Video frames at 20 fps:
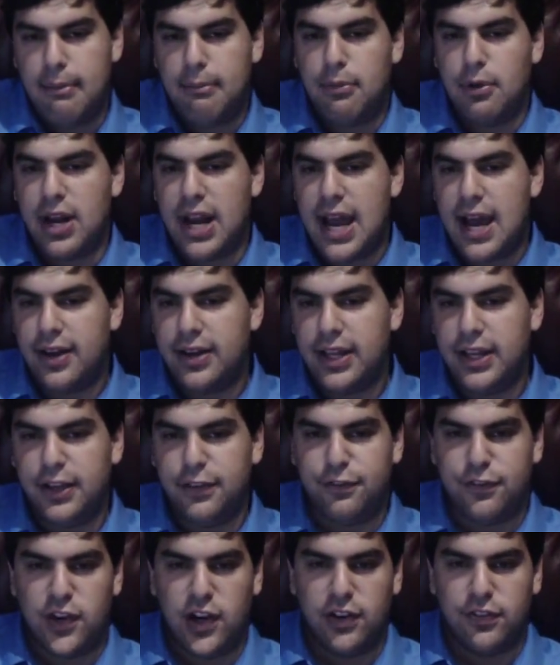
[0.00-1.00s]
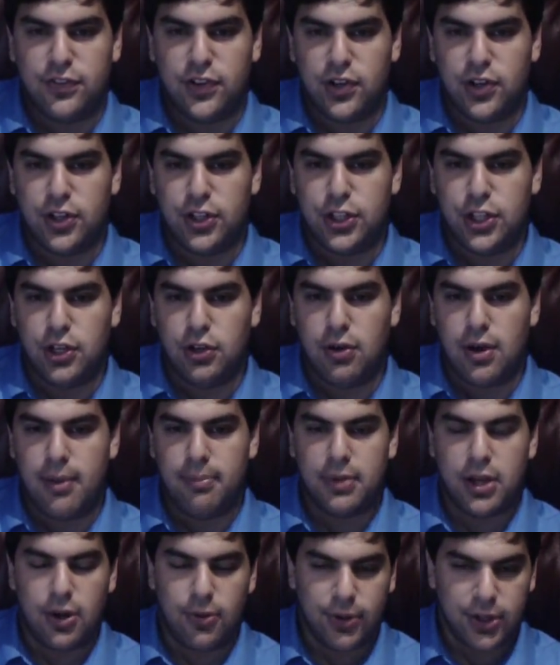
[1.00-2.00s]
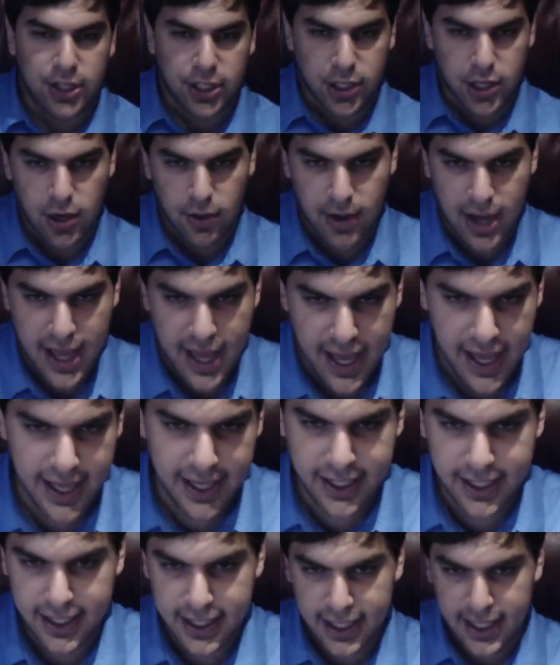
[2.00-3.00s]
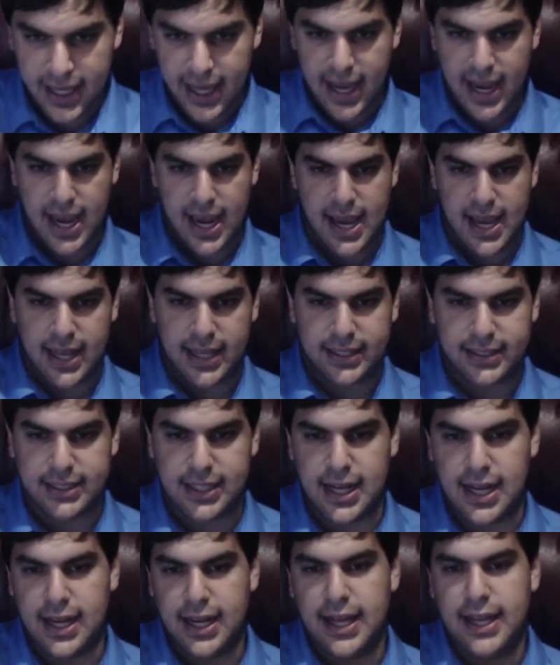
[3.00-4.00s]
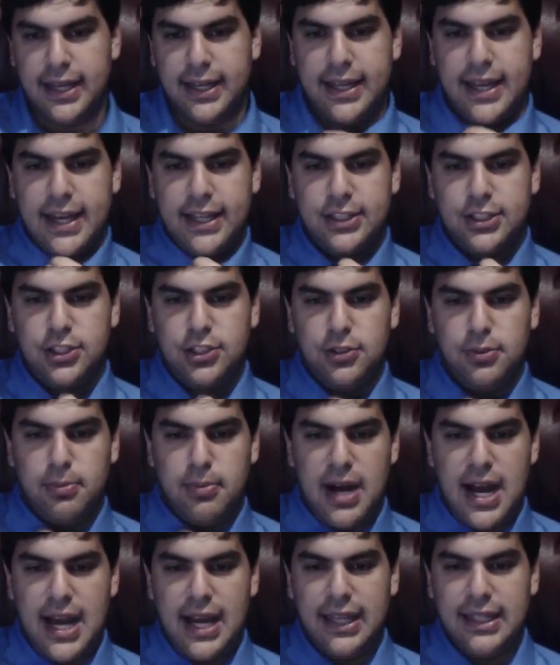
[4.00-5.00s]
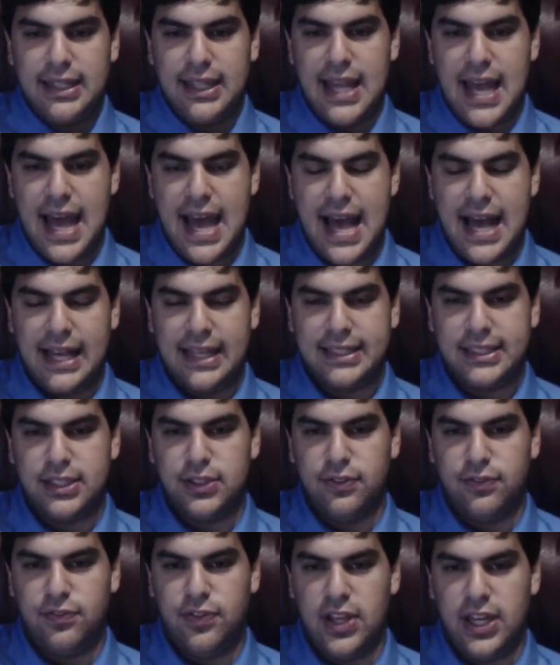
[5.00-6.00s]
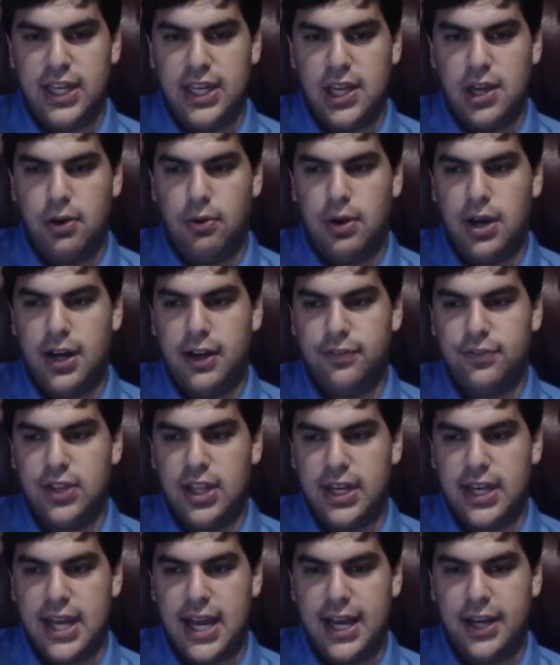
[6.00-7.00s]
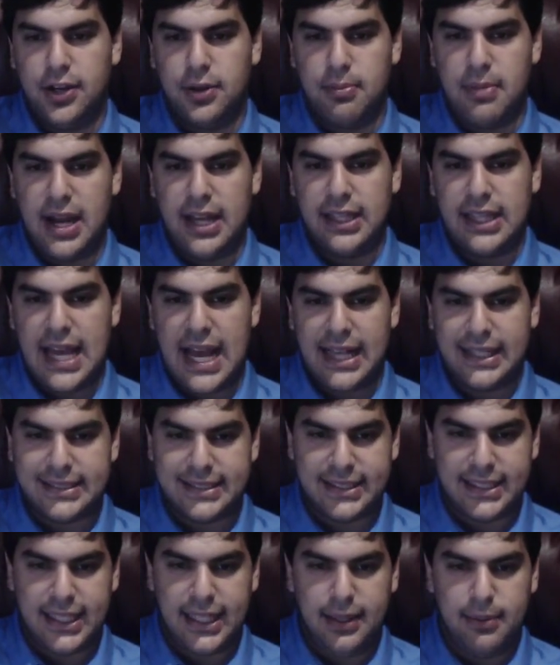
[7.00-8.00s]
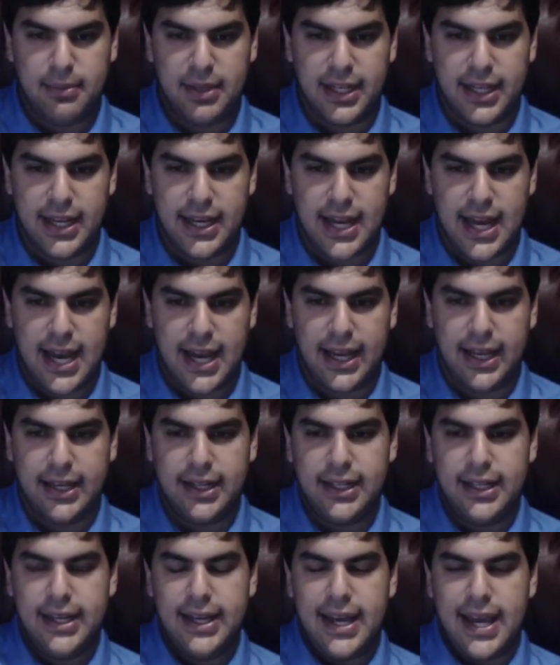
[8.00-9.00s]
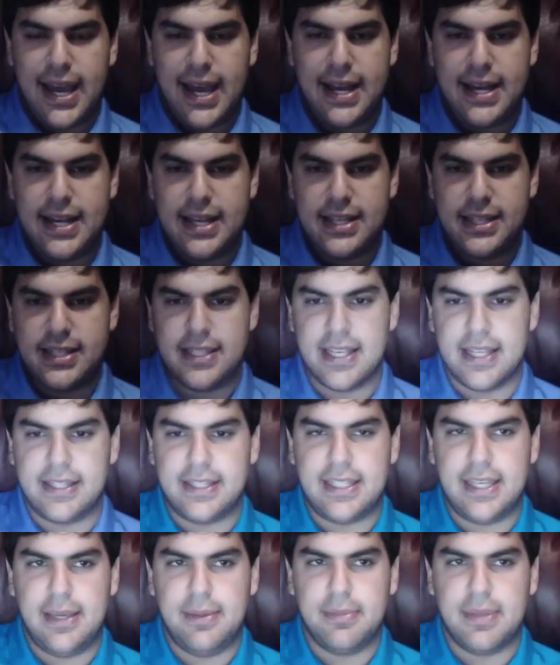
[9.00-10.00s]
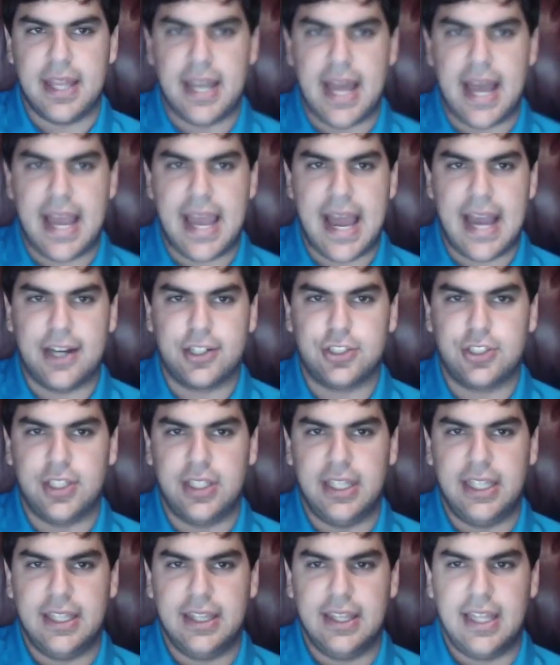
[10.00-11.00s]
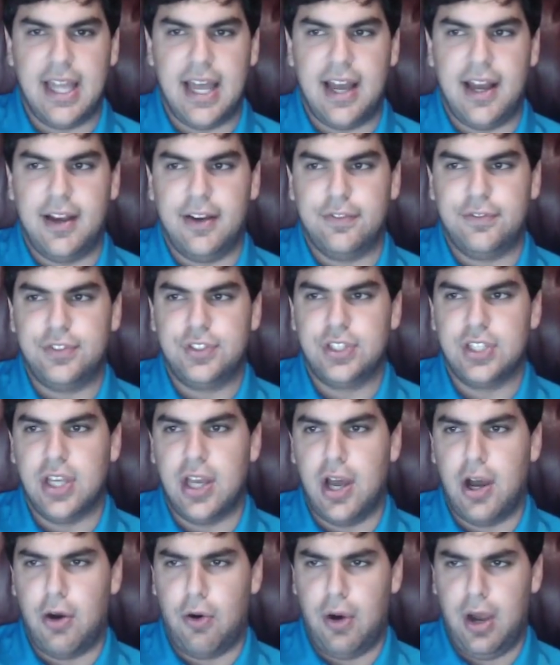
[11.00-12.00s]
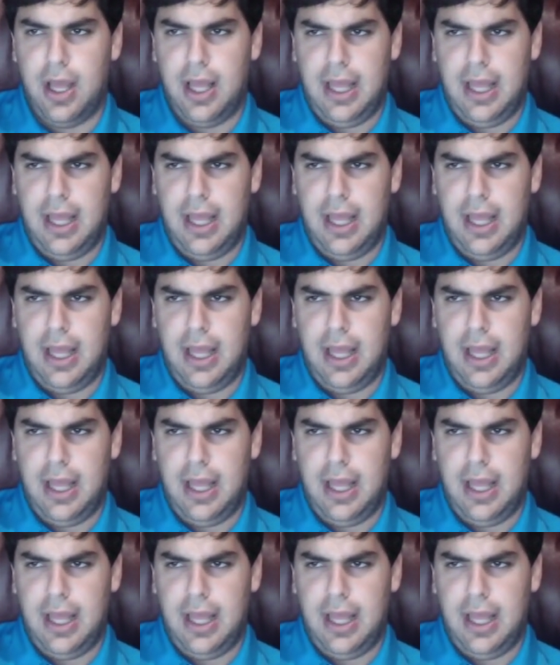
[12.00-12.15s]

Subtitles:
without any further ado, I'm going to go ahead and get to my last video of the night, or my last team of the night, and this is a team that I actually love. So